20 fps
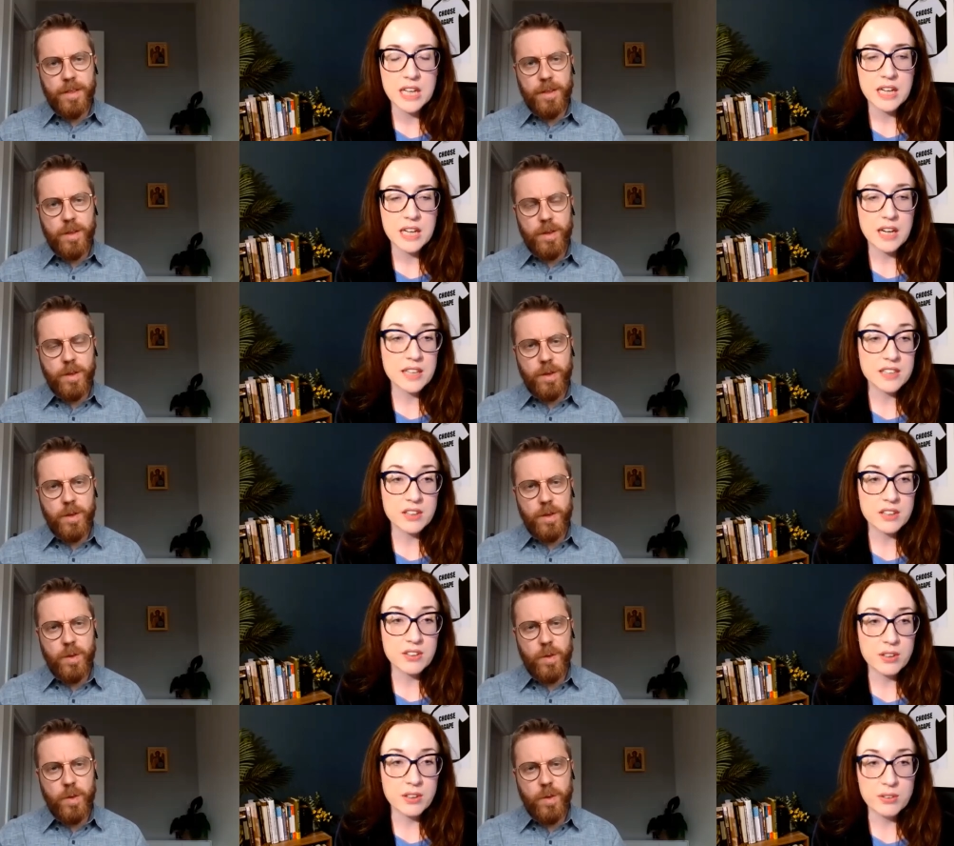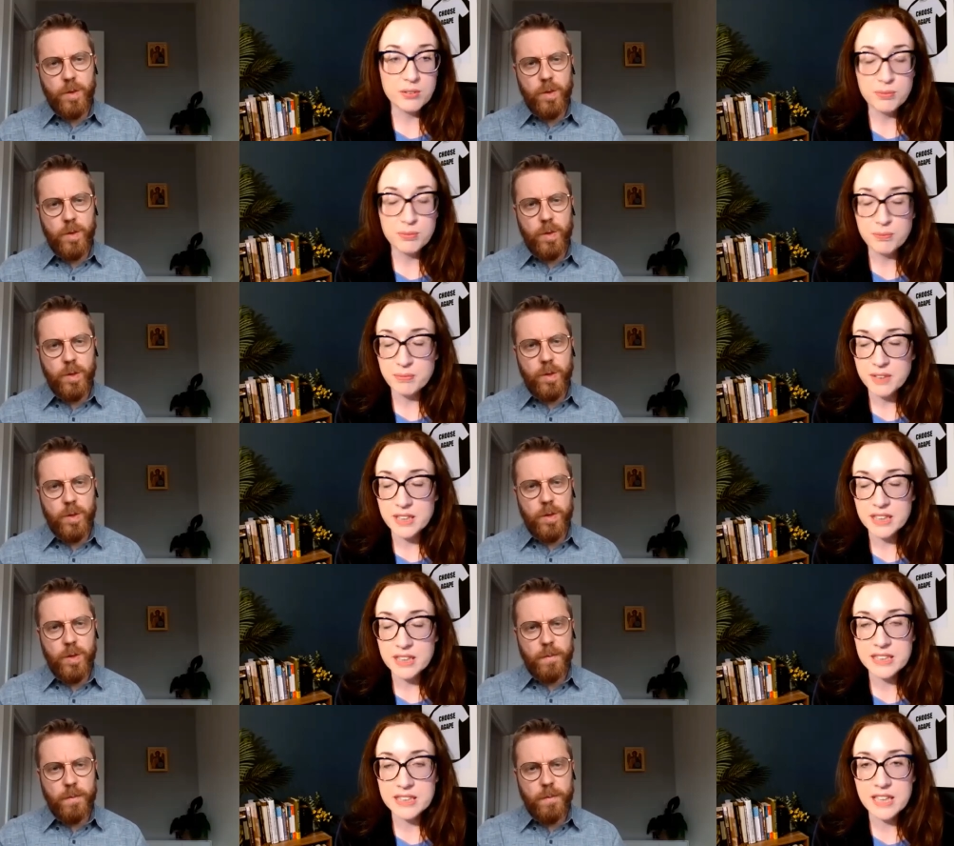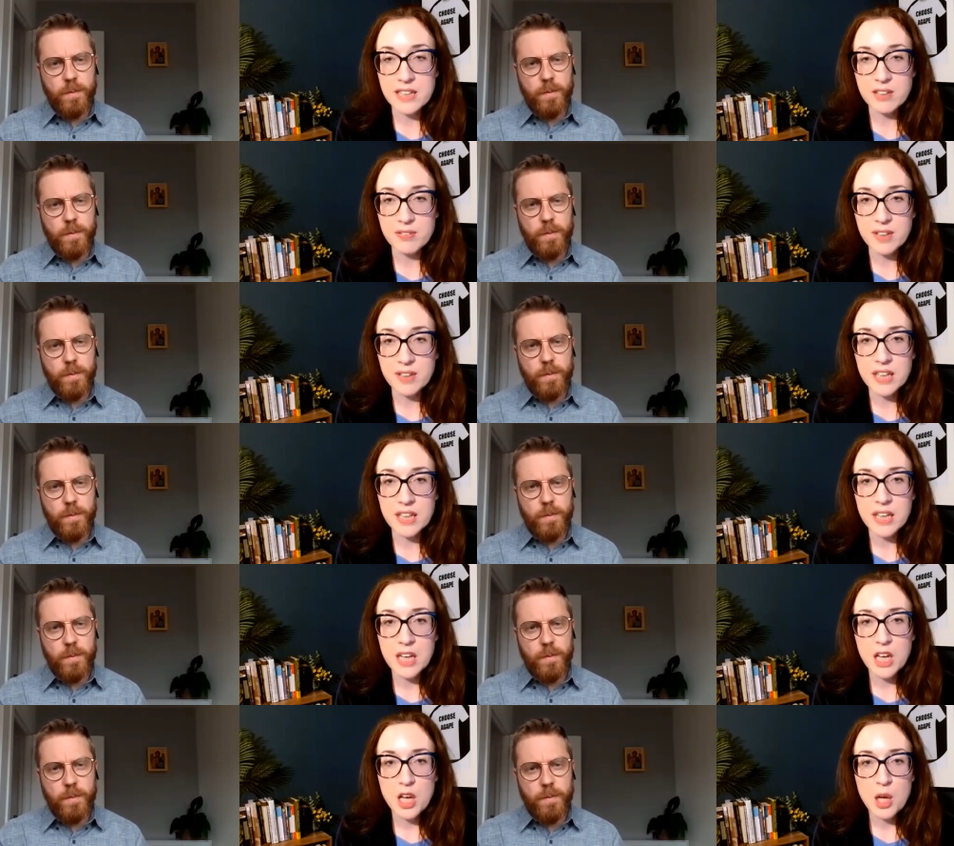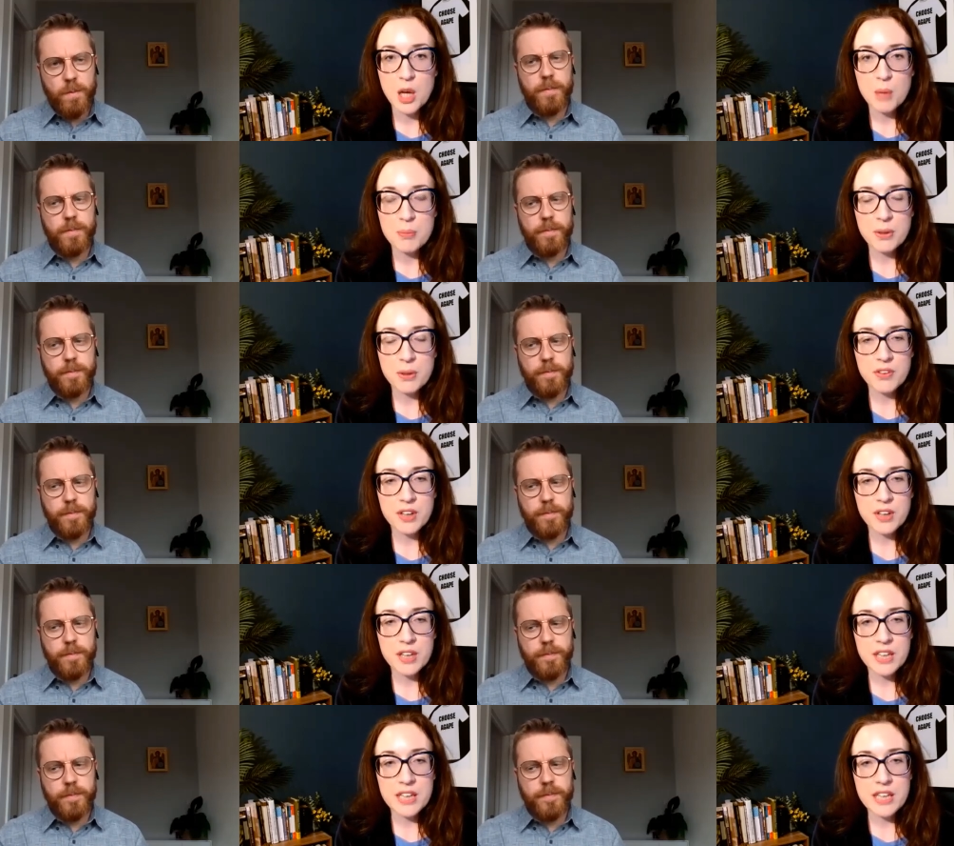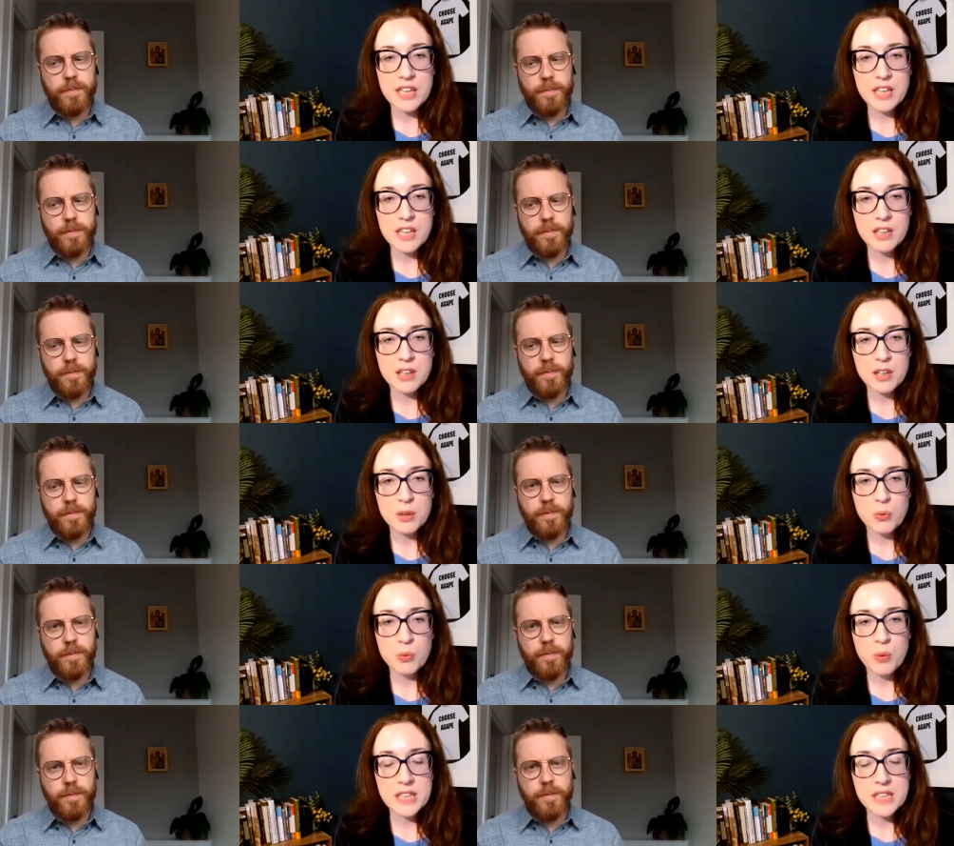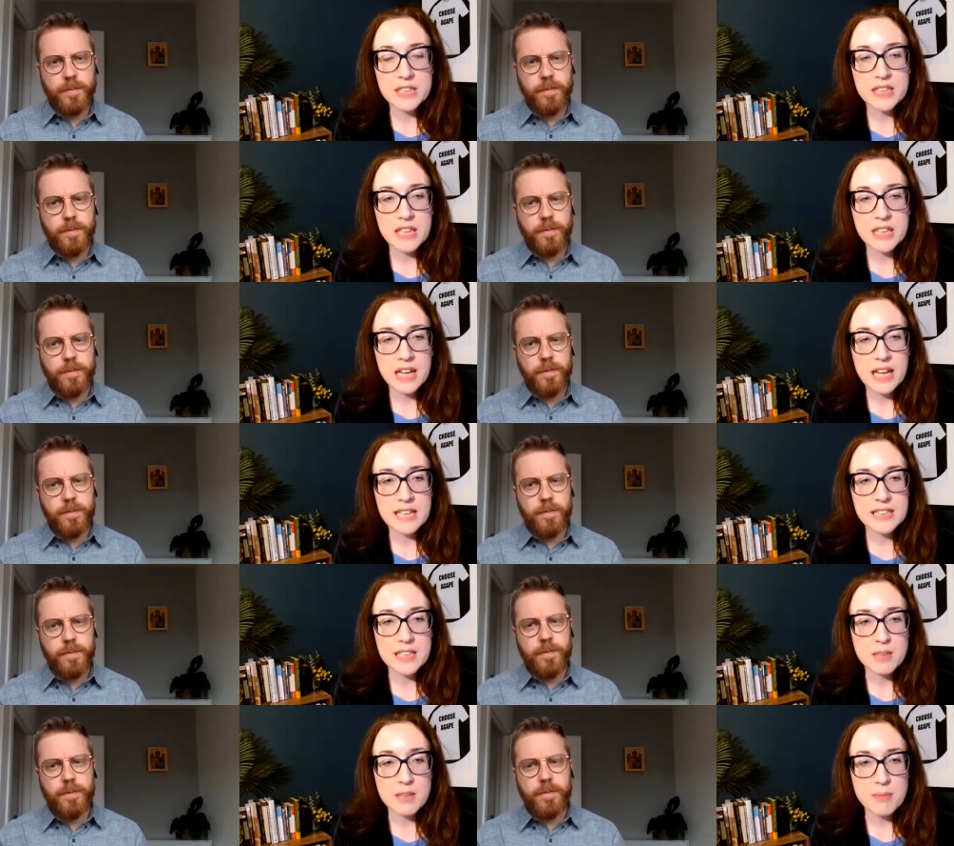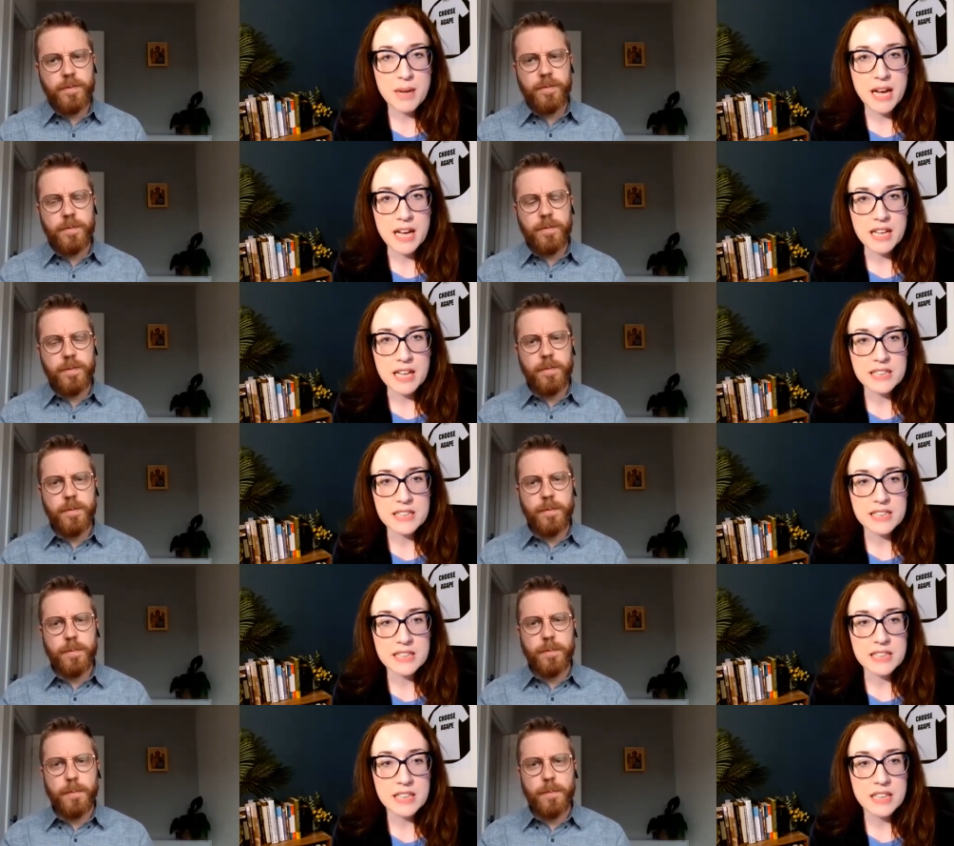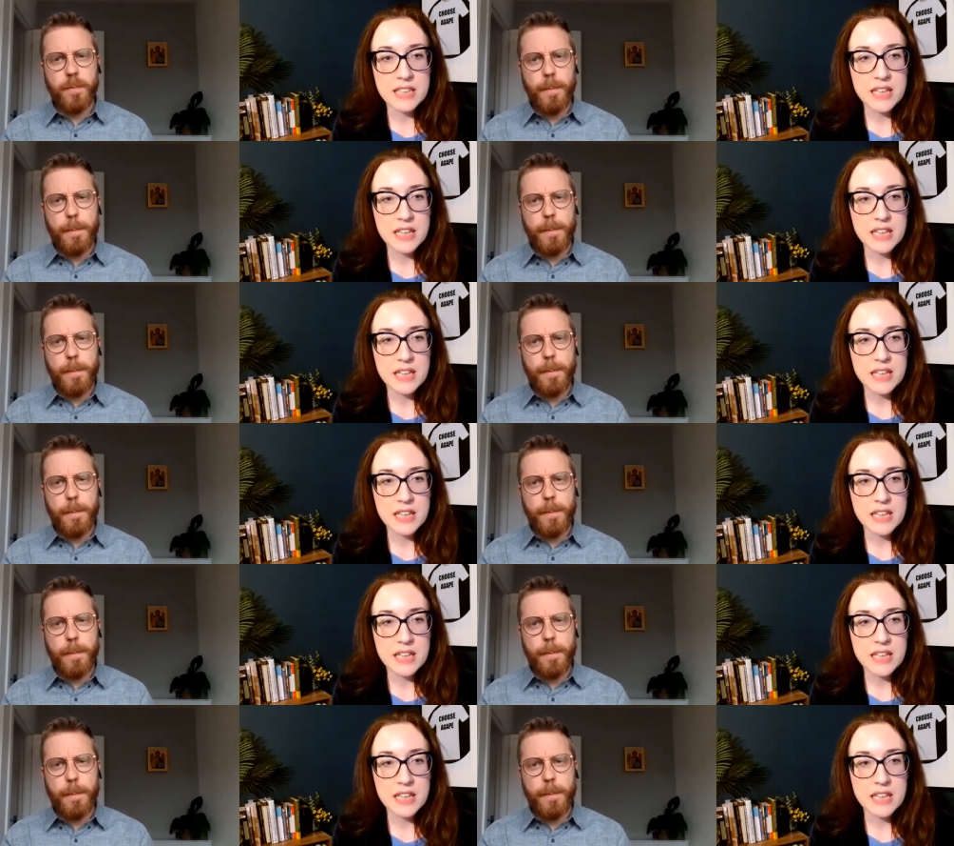Speaker 1: i don't know the extent of it but that he went to the latin mass